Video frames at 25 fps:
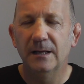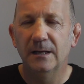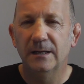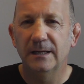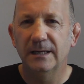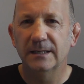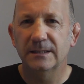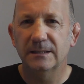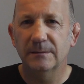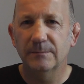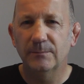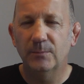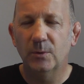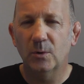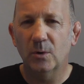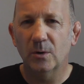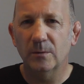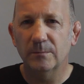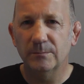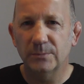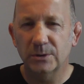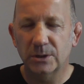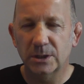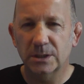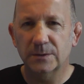it's
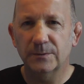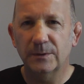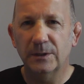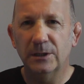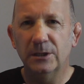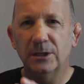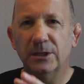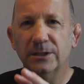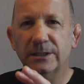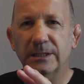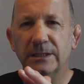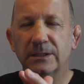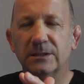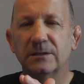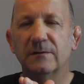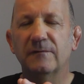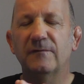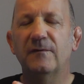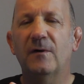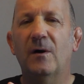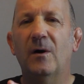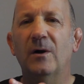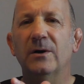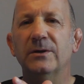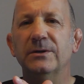important because we're learning to
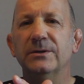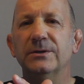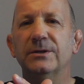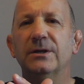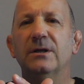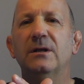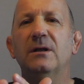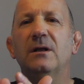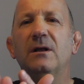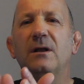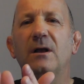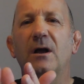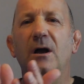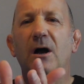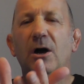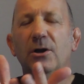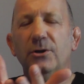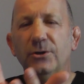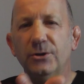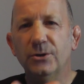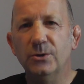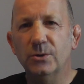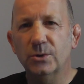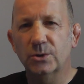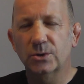find a
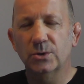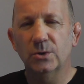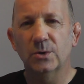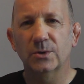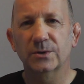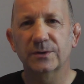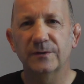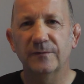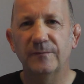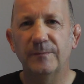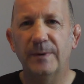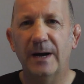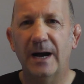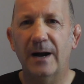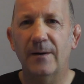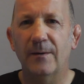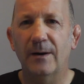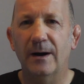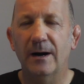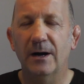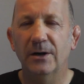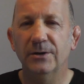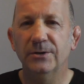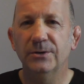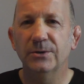new source of
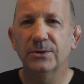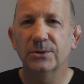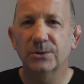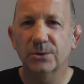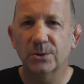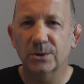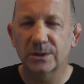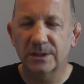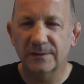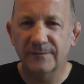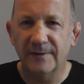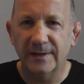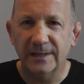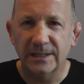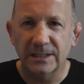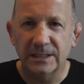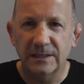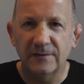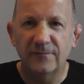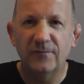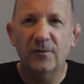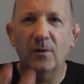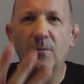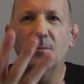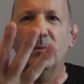power, a new source of energy
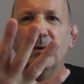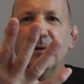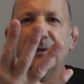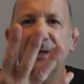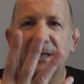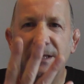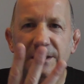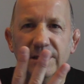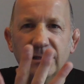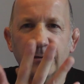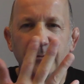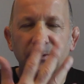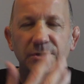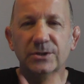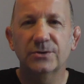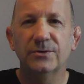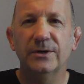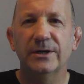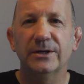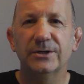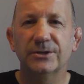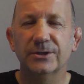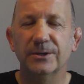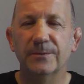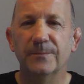from within the
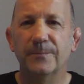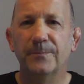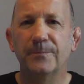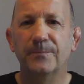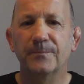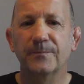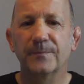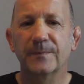restriction.